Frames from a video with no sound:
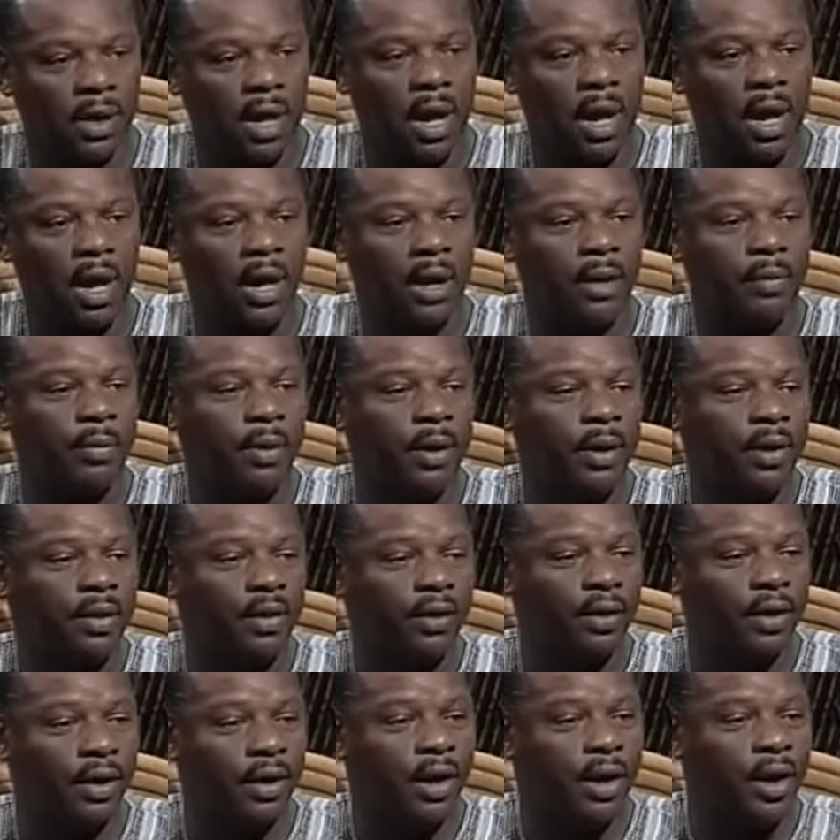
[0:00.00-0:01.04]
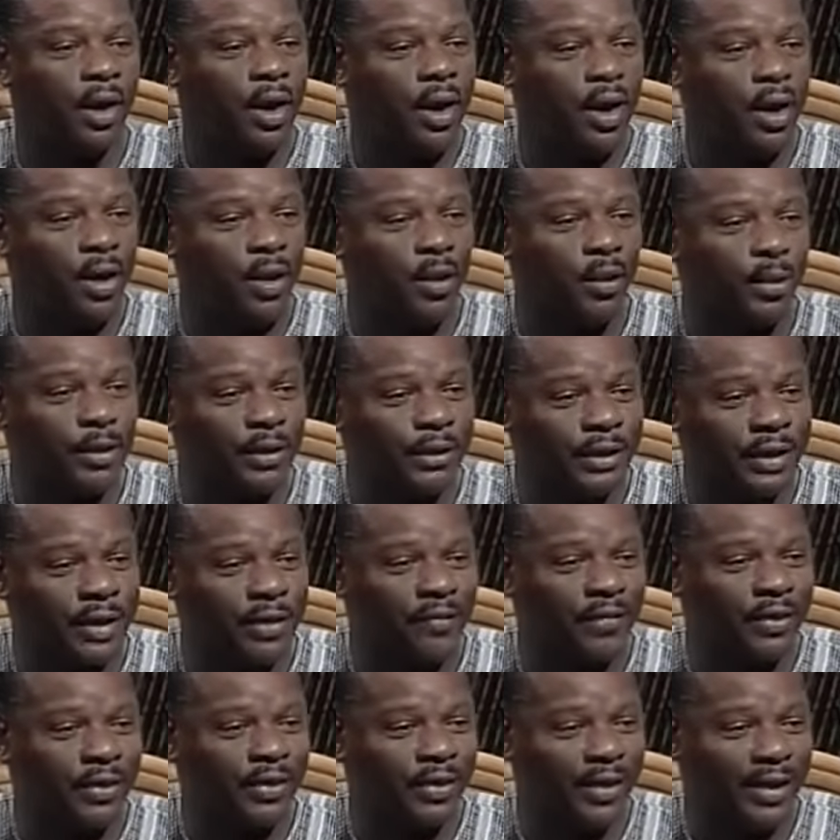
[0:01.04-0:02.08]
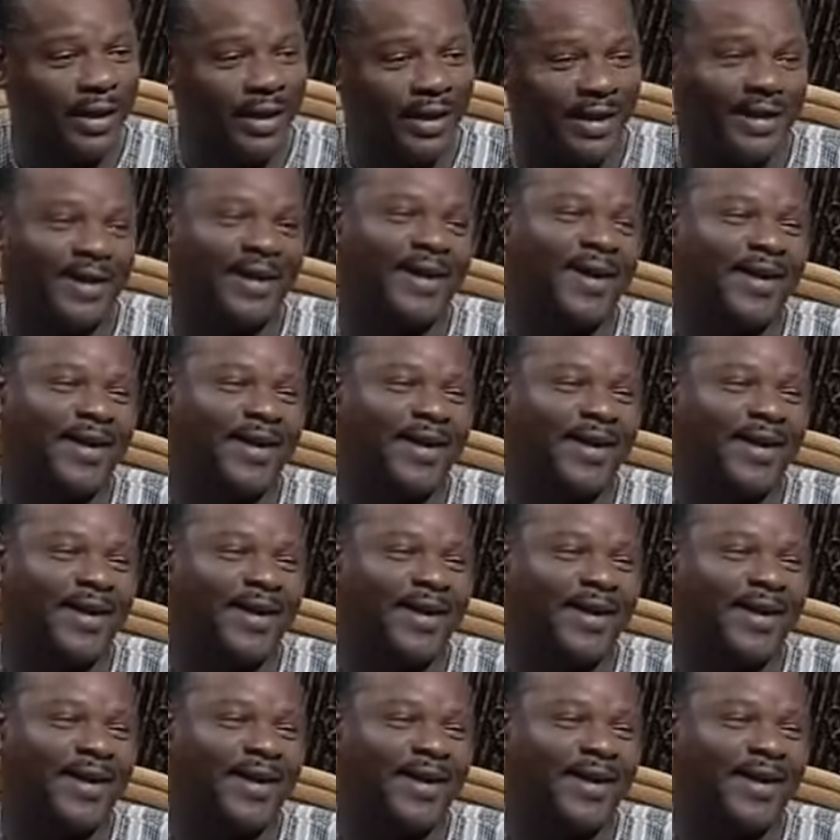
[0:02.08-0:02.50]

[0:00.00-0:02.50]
I mean, almost everything.